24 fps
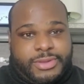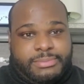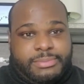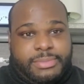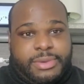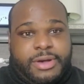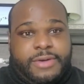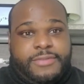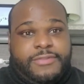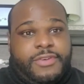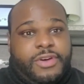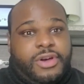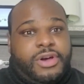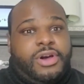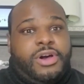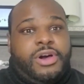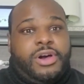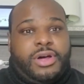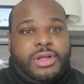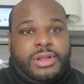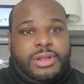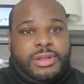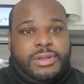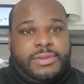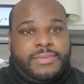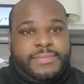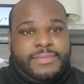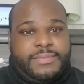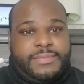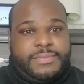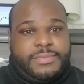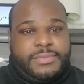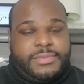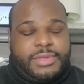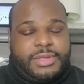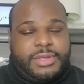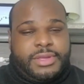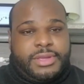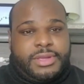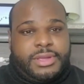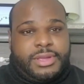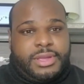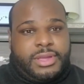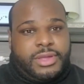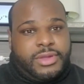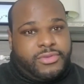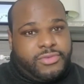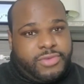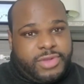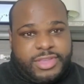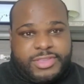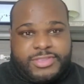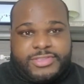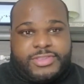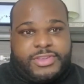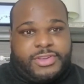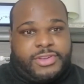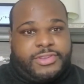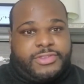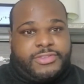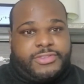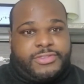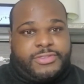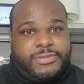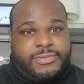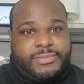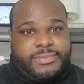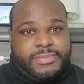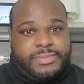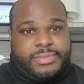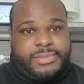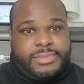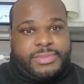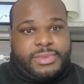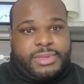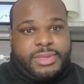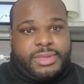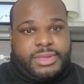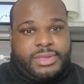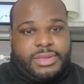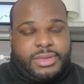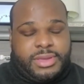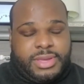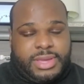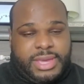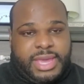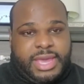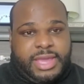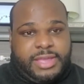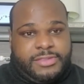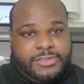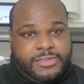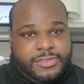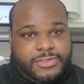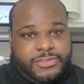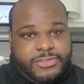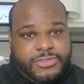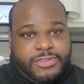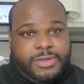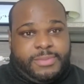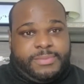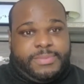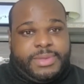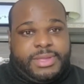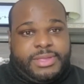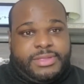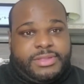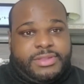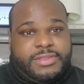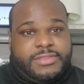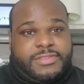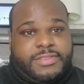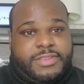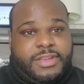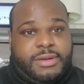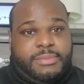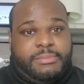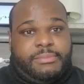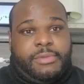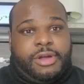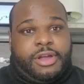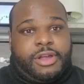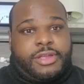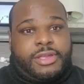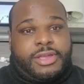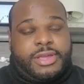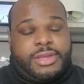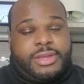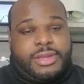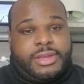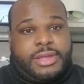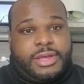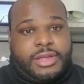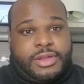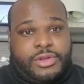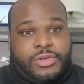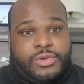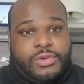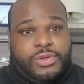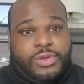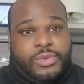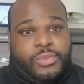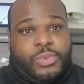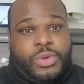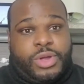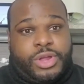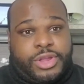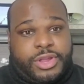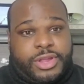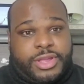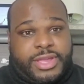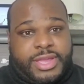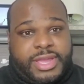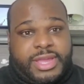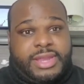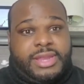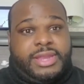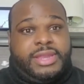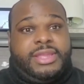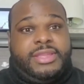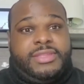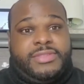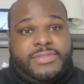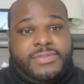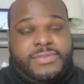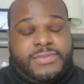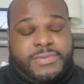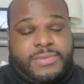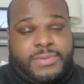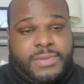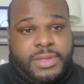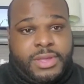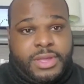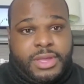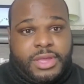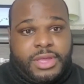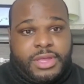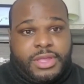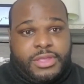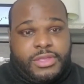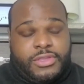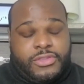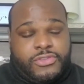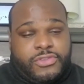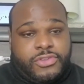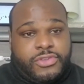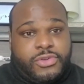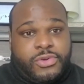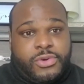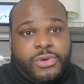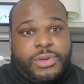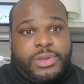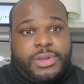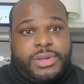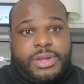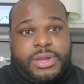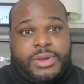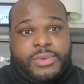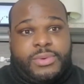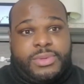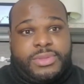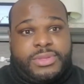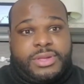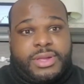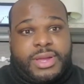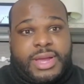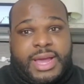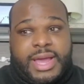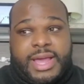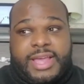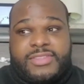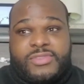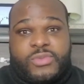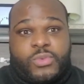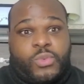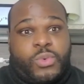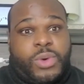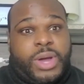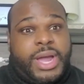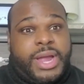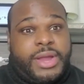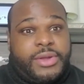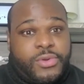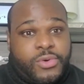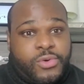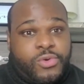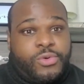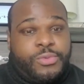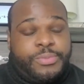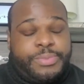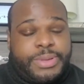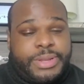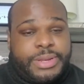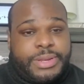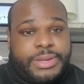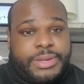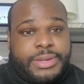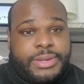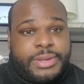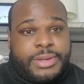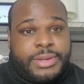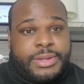Above all, research. You can't just jump into the stock market not knowing what you're getting into. You should go in there with your eyes wide open.